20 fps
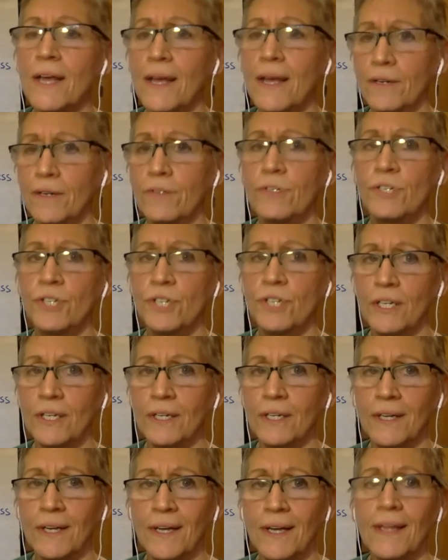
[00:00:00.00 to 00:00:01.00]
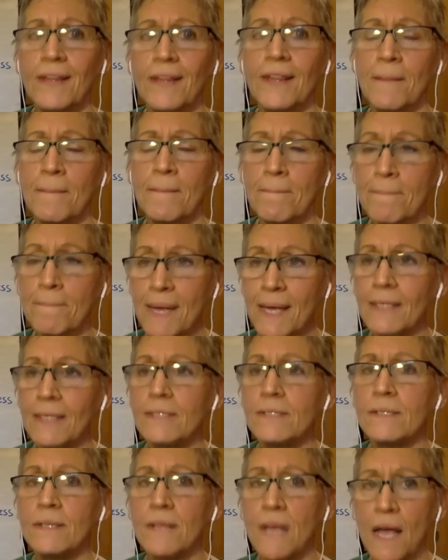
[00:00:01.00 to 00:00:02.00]
energy that
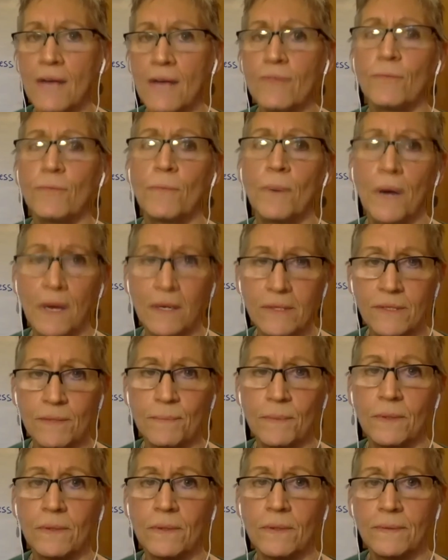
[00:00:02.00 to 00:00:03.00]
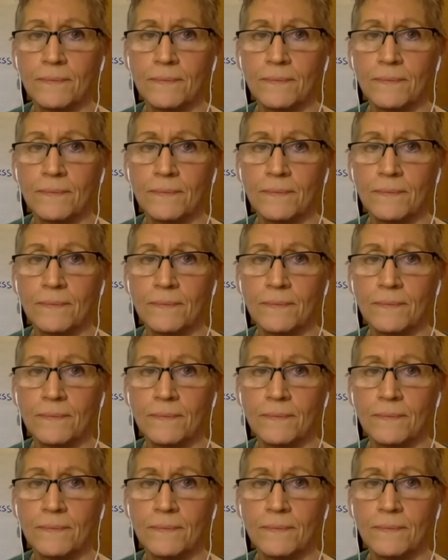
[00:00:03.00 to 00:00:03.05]
makes life possible.